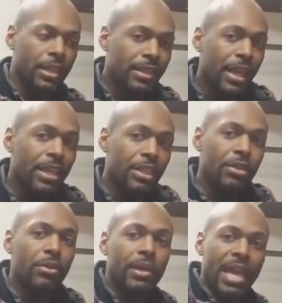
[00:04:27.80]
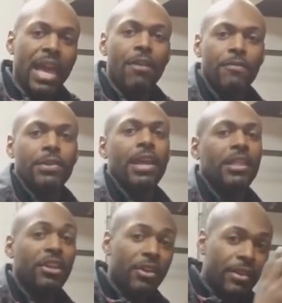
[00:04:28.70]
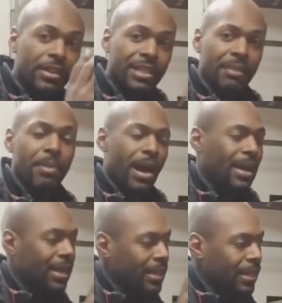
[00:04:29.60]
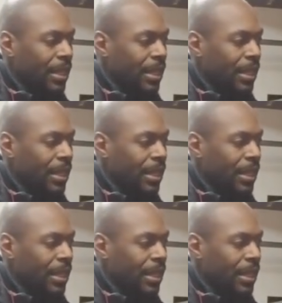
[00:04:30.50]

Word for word: they do account for that. There is a pocket.